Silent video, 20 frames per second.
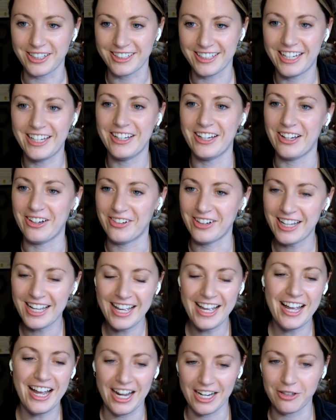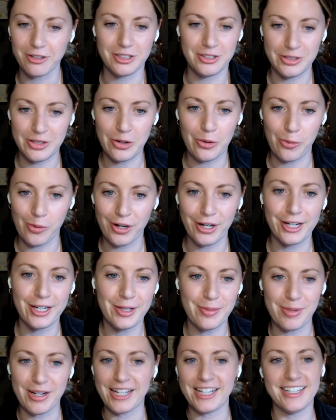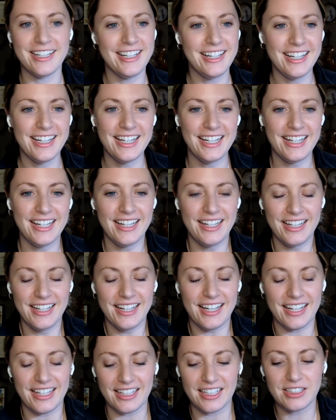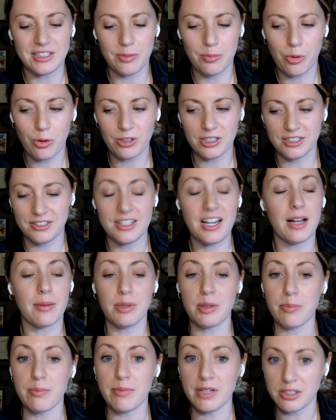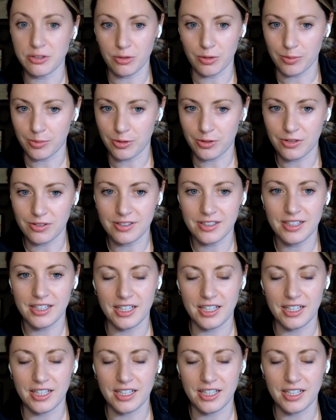you know, I know it's still work, but it, it's important to not be miserable.